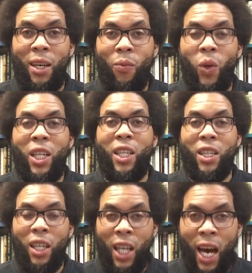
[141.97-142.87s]
with
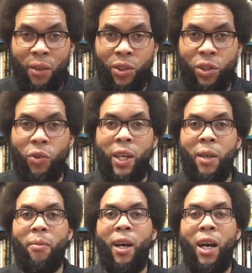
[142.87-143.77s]
the live
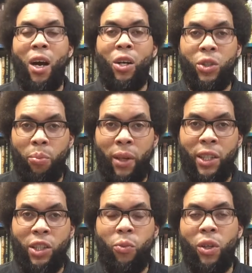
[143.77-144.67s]
stream, I also
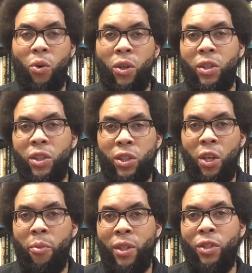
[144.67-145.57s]
plan to record the
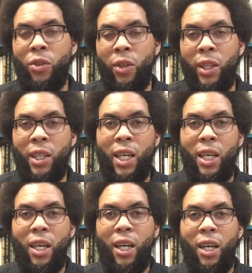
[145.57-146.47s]
sermon during
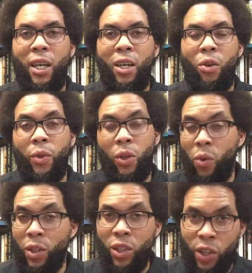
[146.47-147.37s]
or
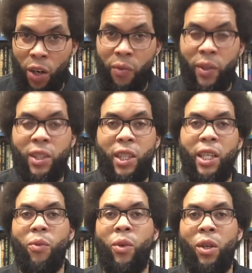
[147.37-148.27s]
record the service, and
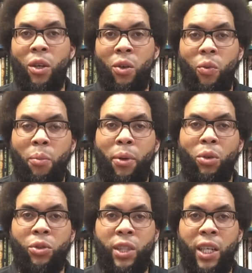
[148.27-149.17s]
then we'll
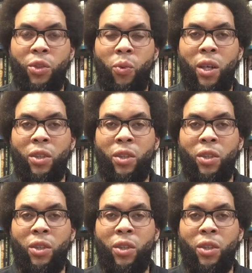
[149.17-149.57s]
post that as well.